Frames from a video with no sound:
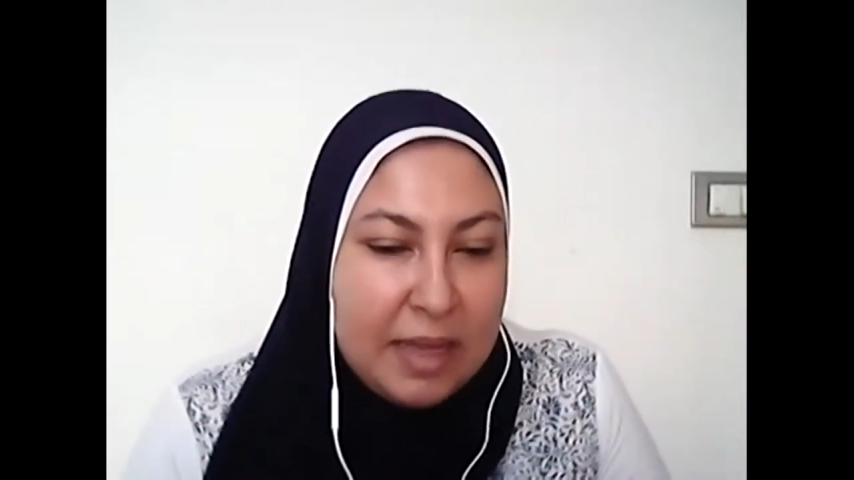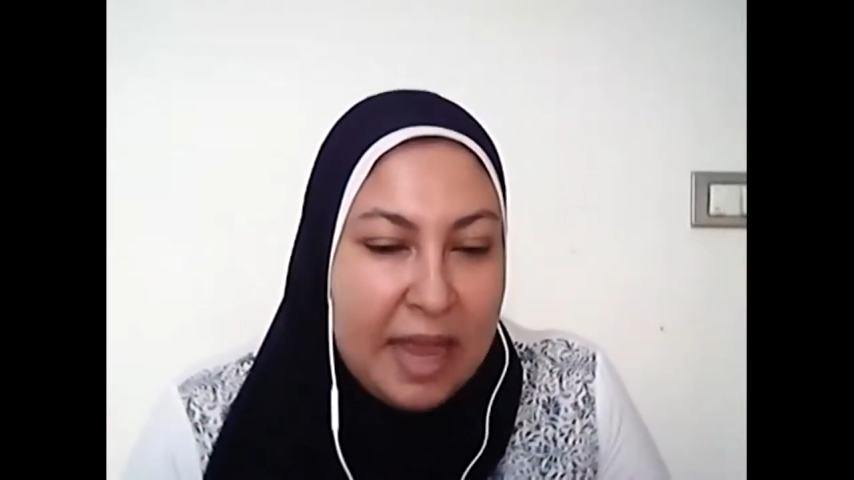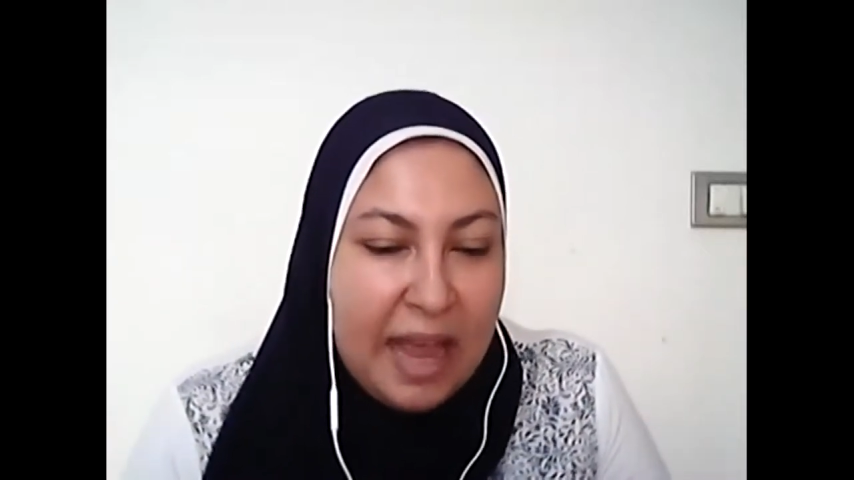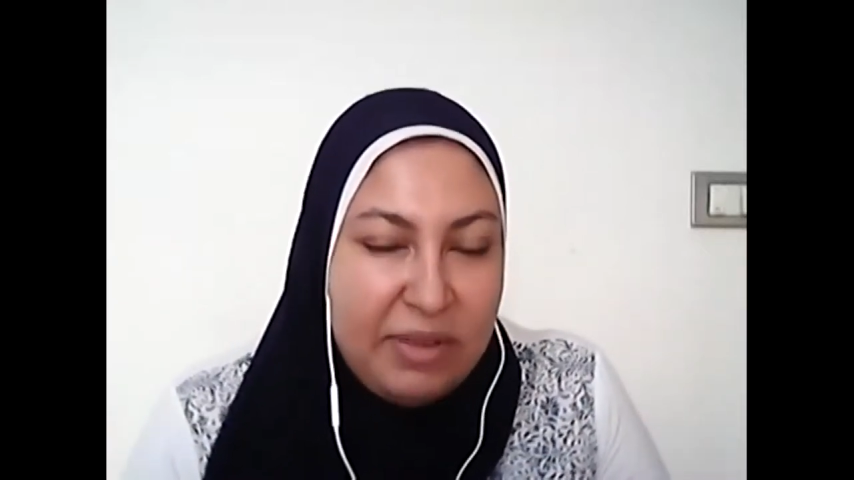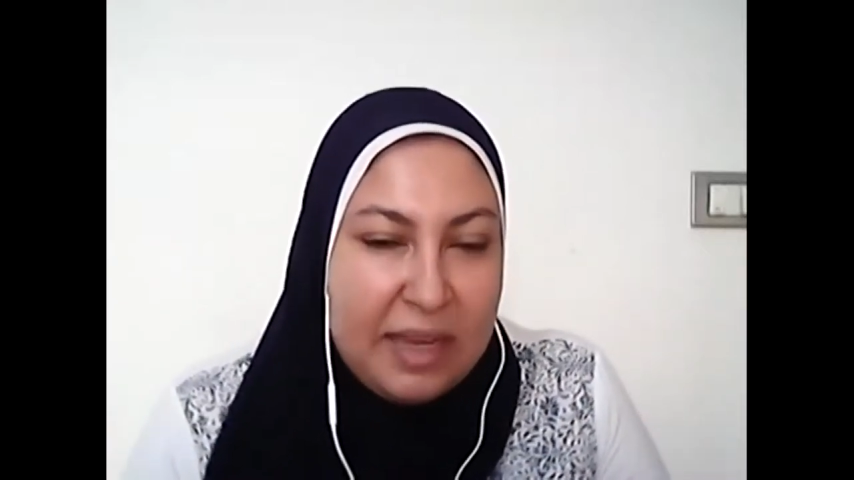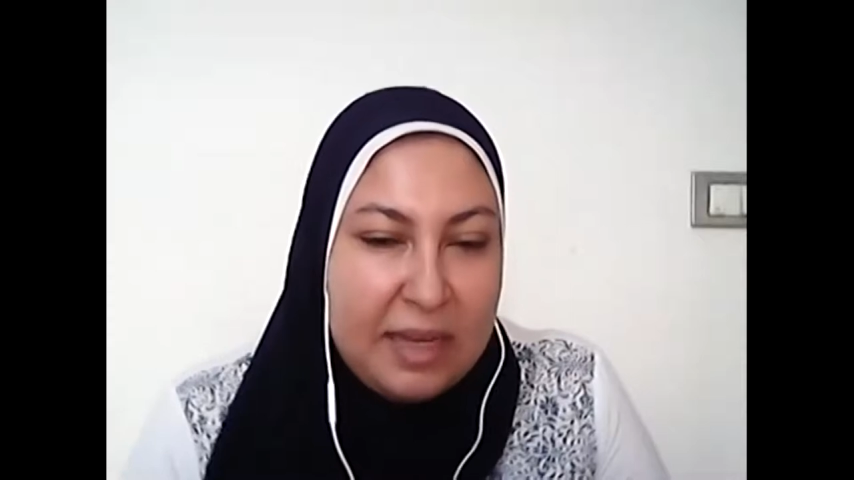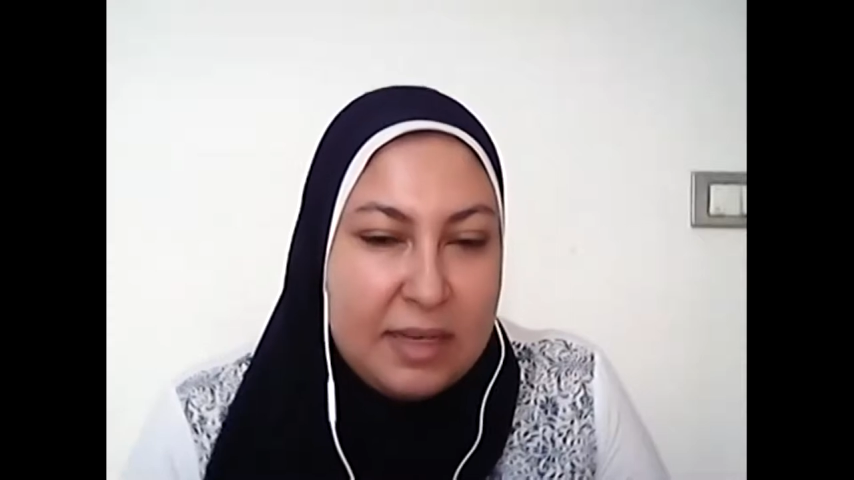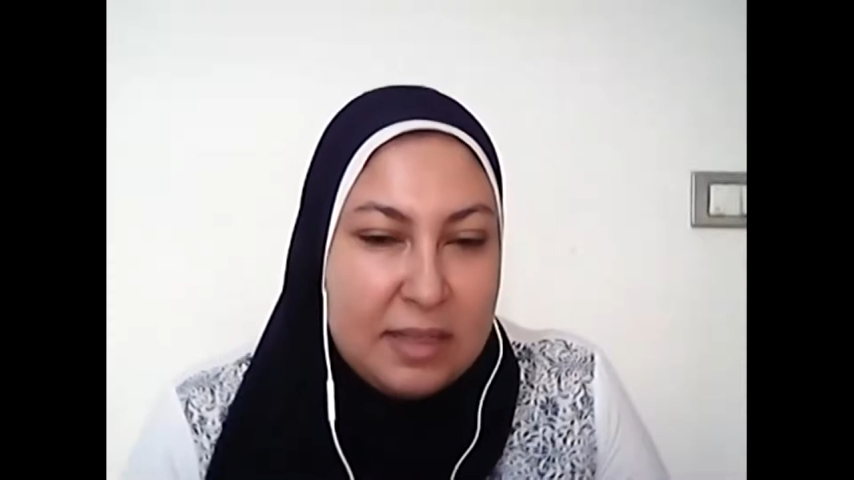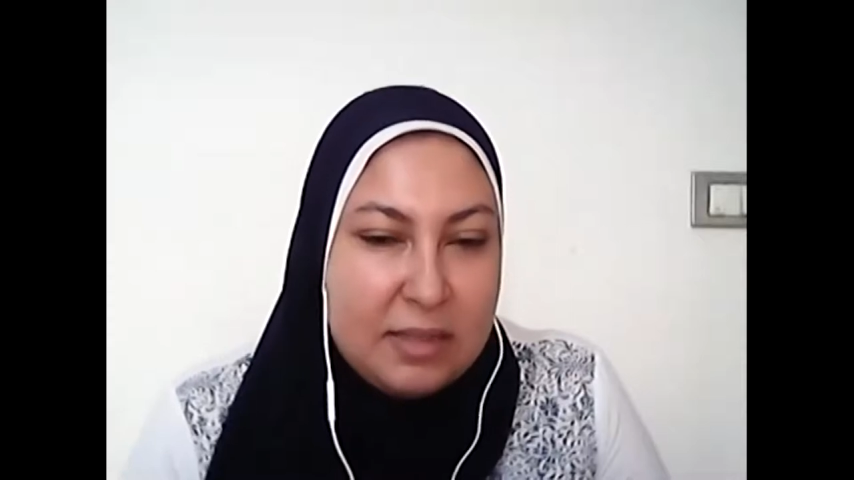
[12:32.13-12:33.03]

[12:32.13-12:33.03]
having